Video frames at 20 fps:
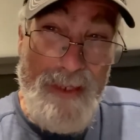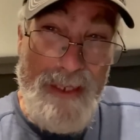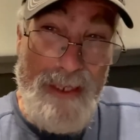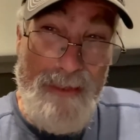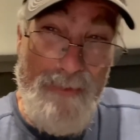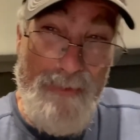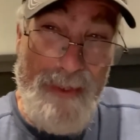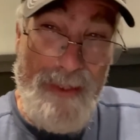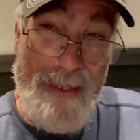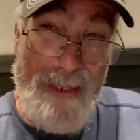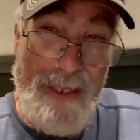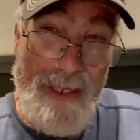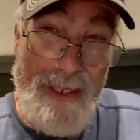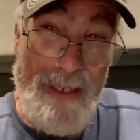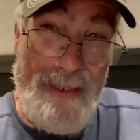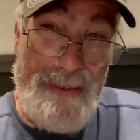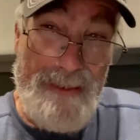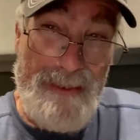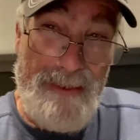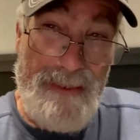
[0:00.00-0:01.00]
everything
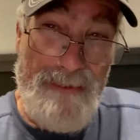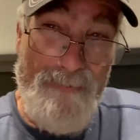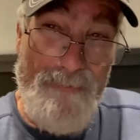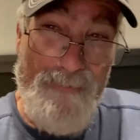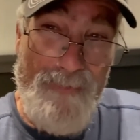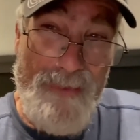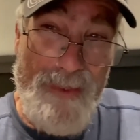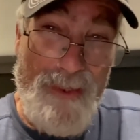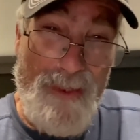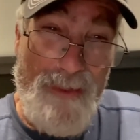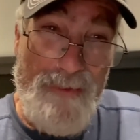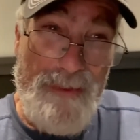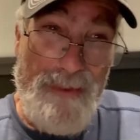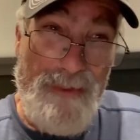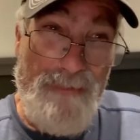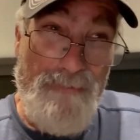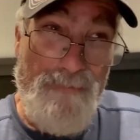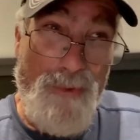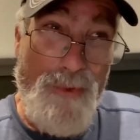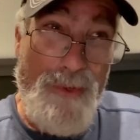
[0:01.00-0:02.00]
has, you know,
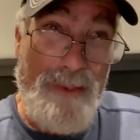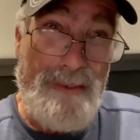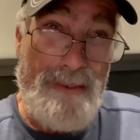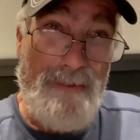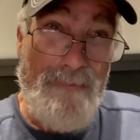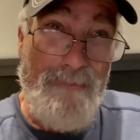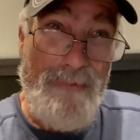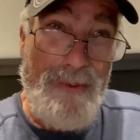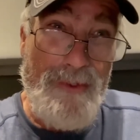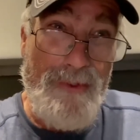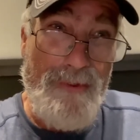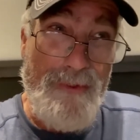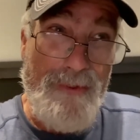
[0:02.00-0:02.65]
points of view.